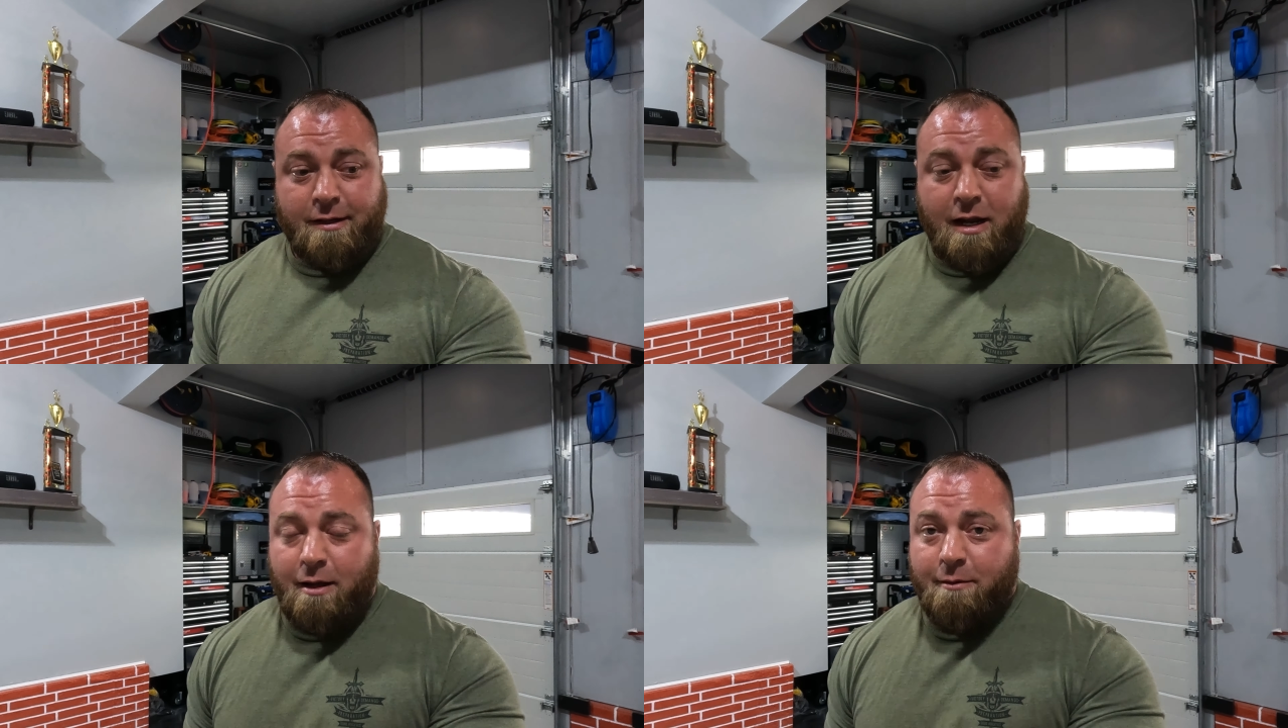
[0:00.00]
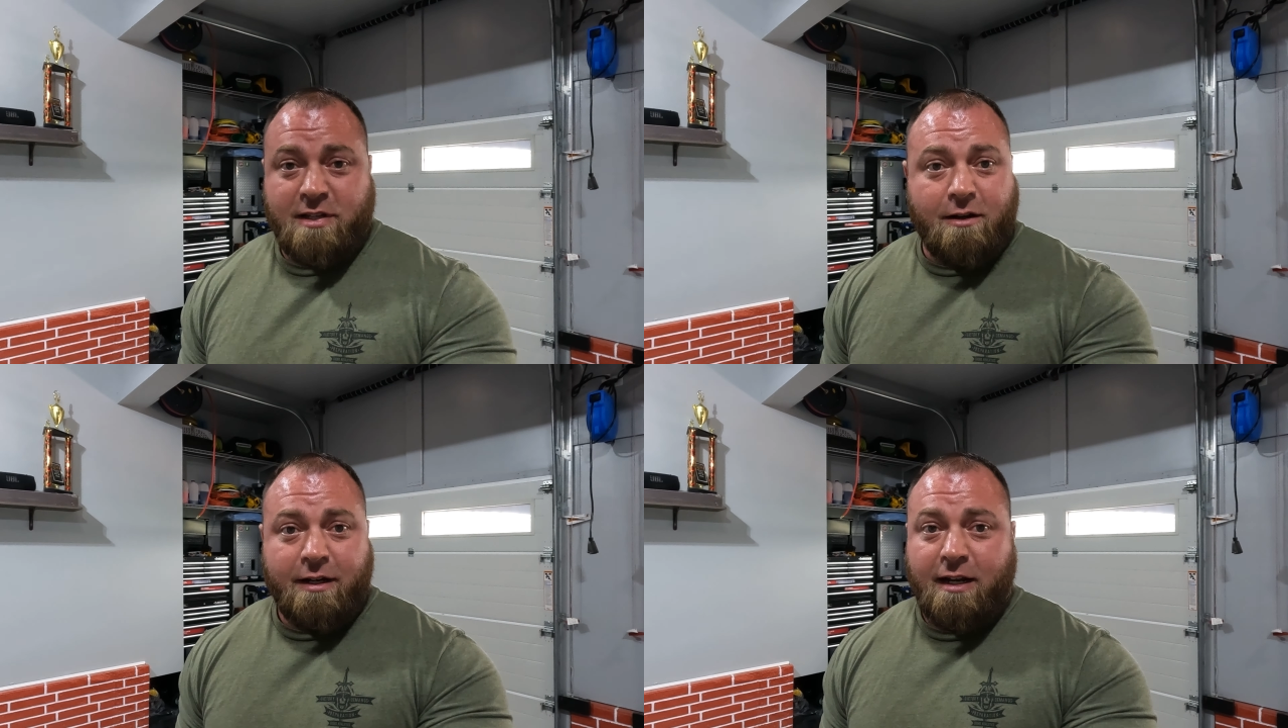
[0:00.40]
I'm
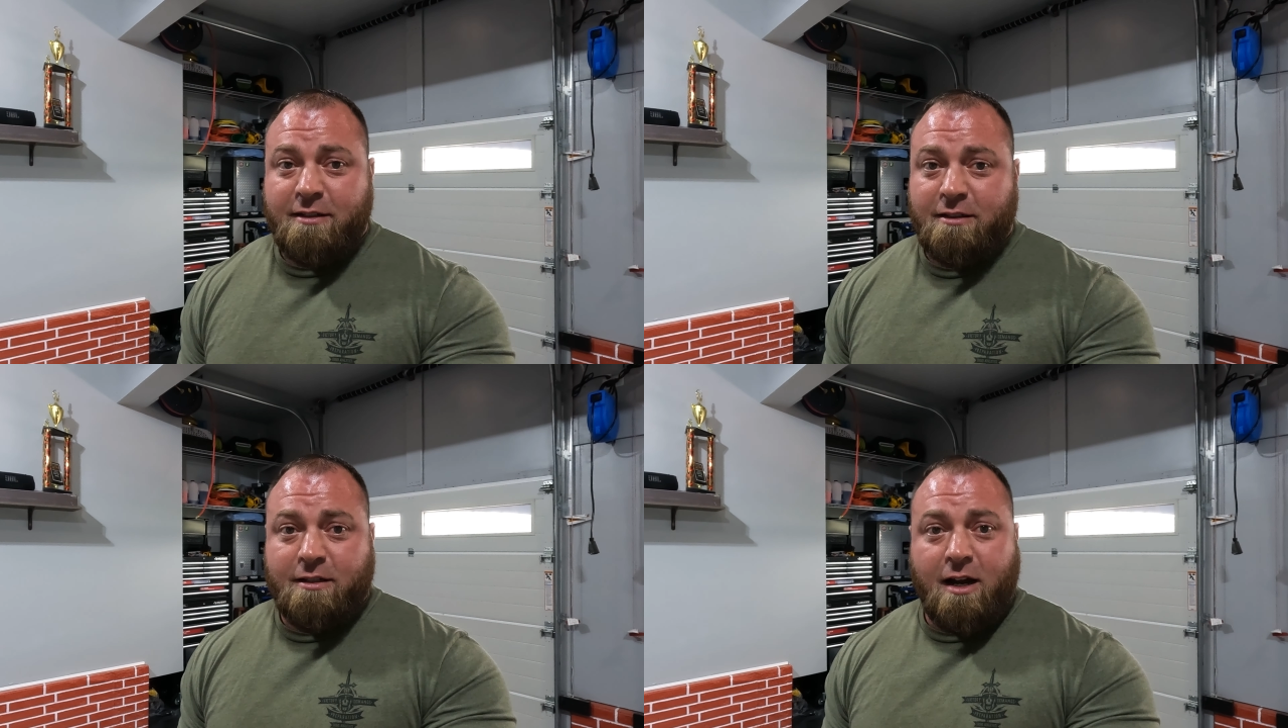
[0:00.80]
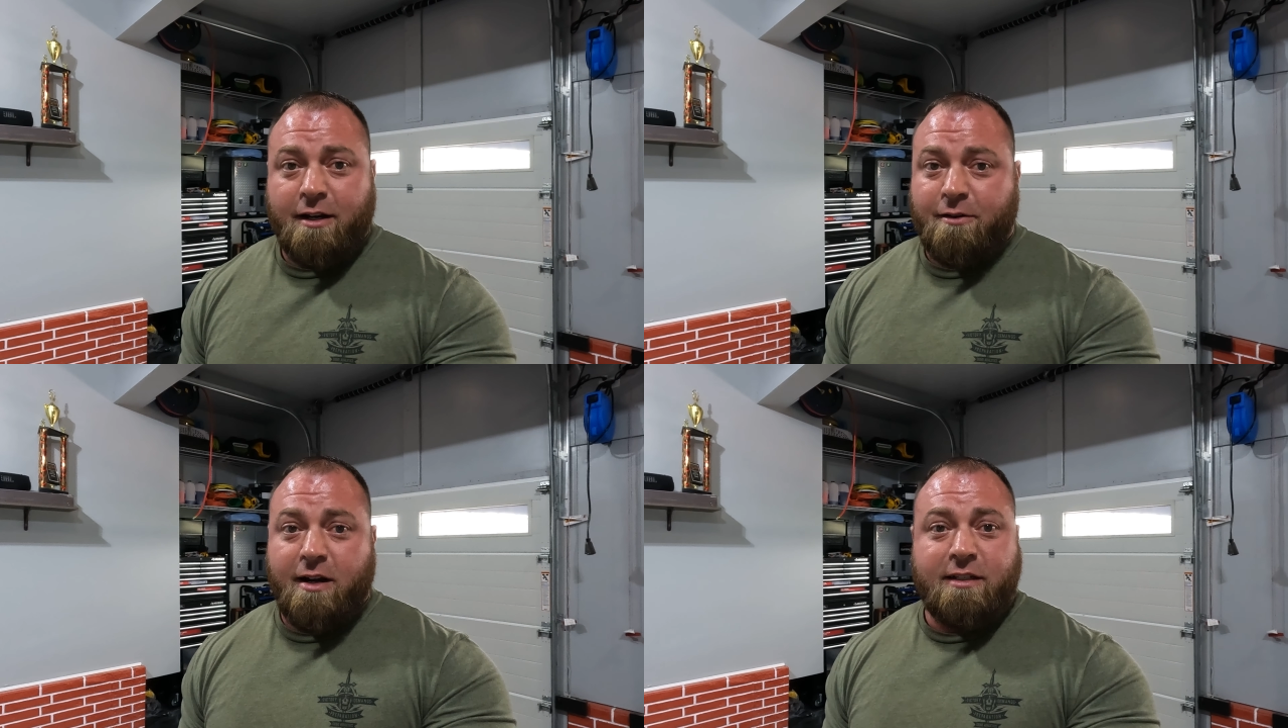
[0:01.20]
telling you guys, it's not
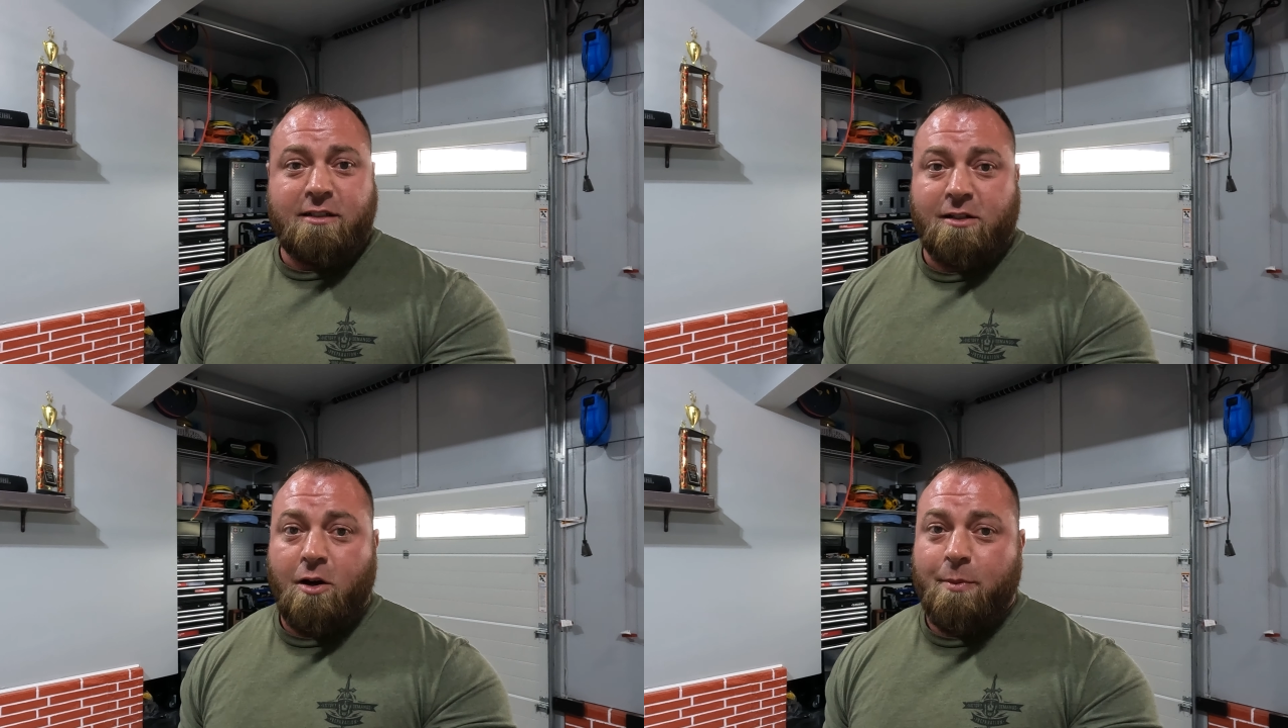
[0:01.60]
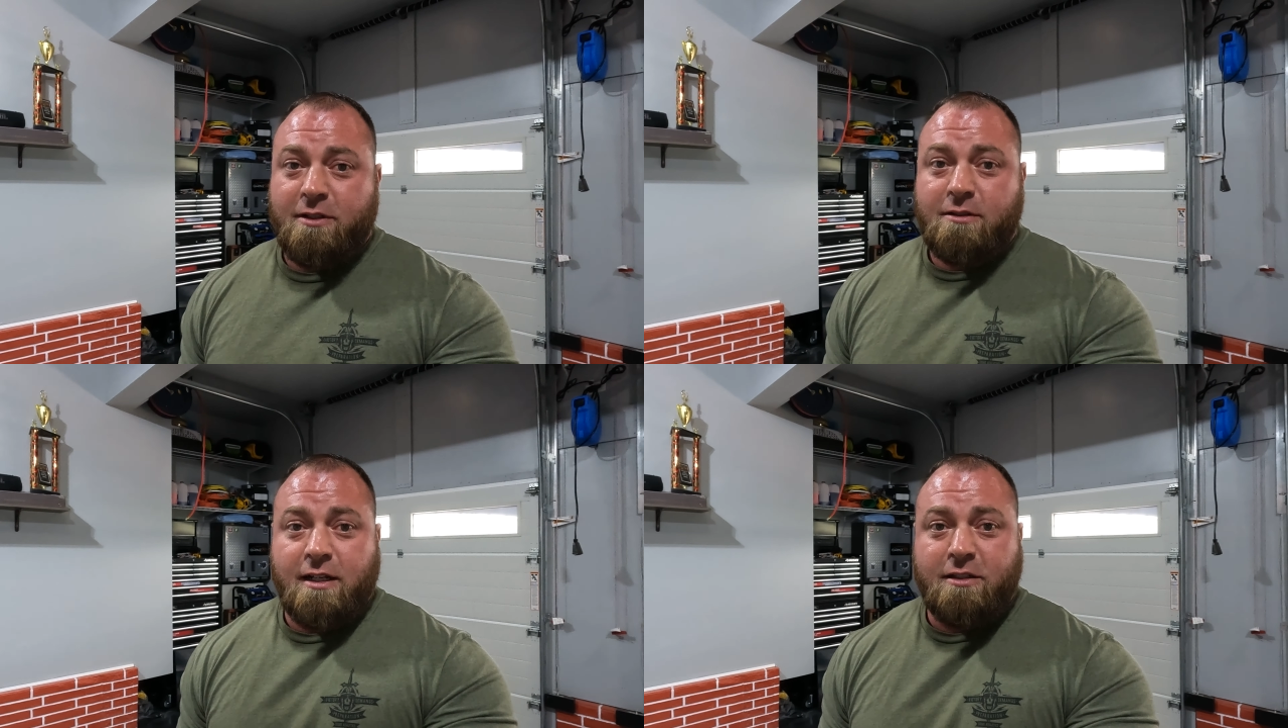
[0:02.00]
a crazy slope.
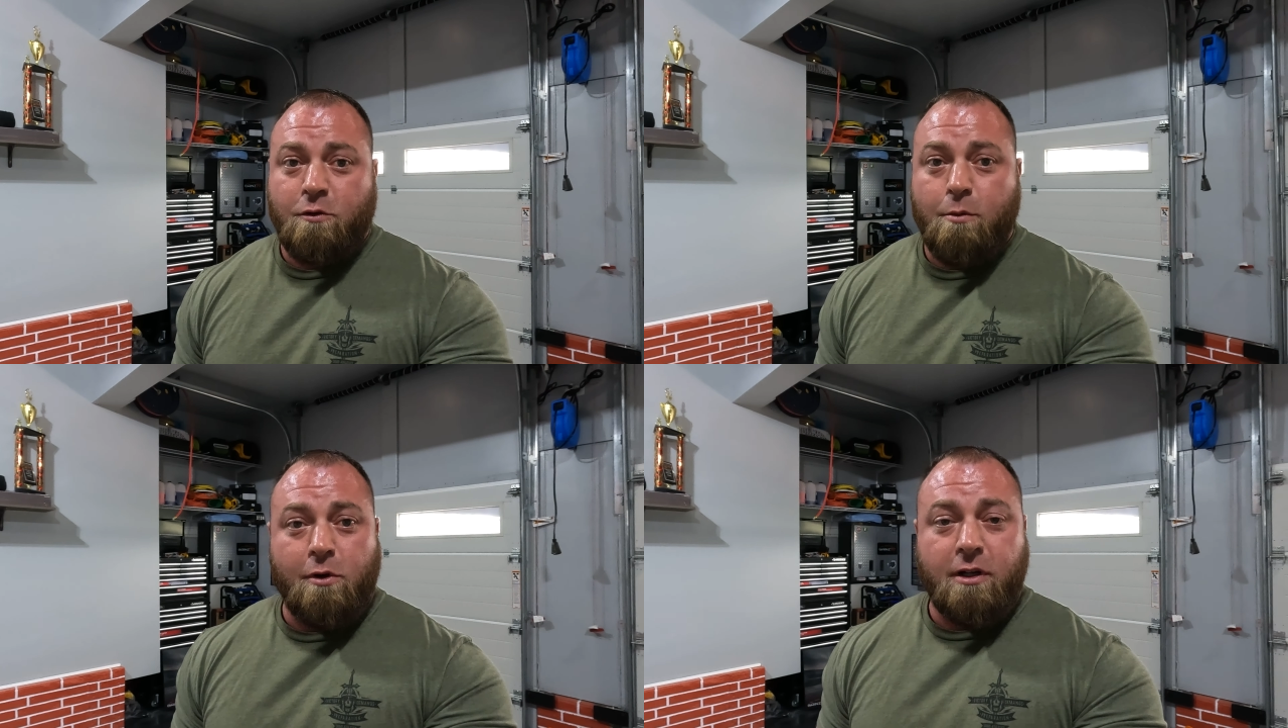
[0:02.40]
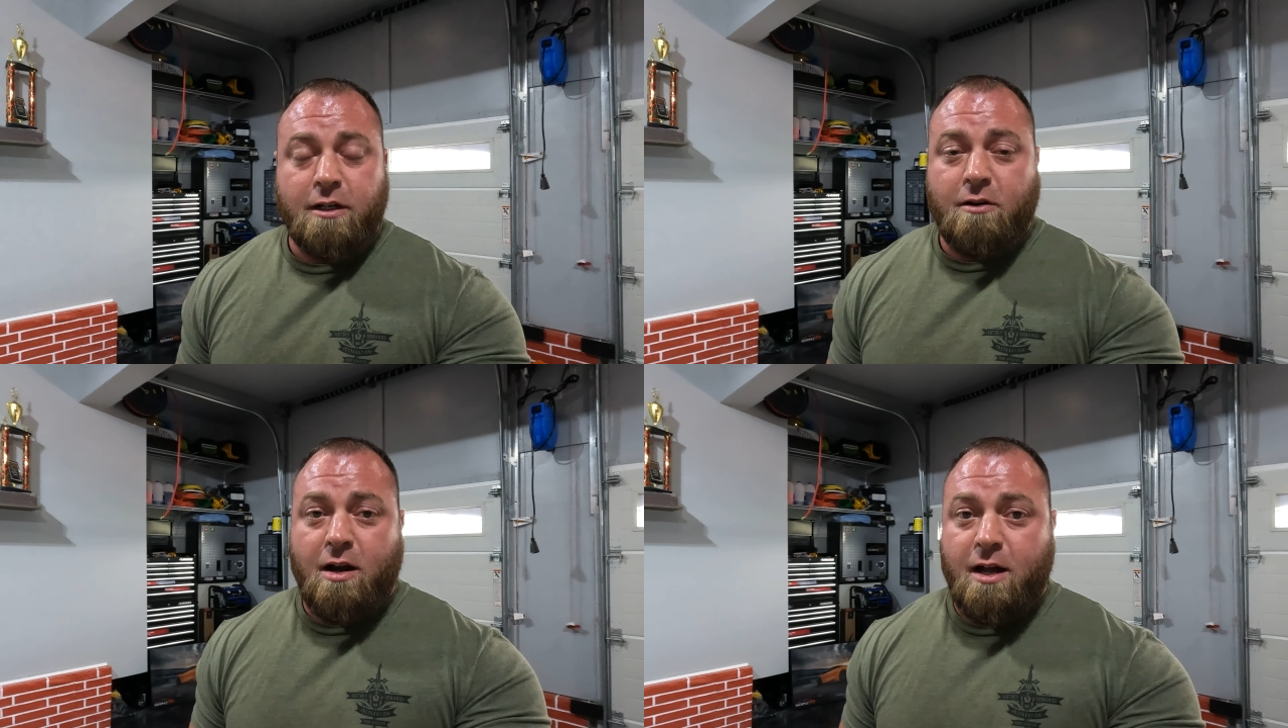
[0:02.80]
It's, it's a normal
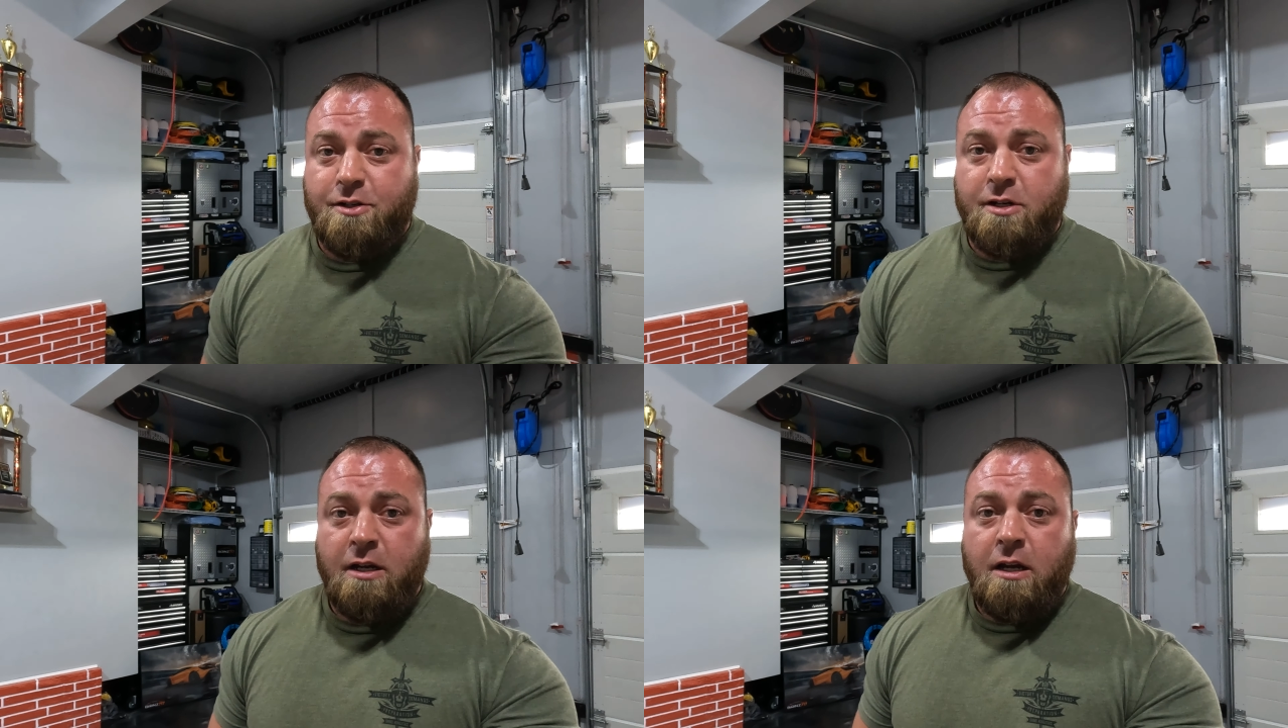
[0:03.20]
looking garage.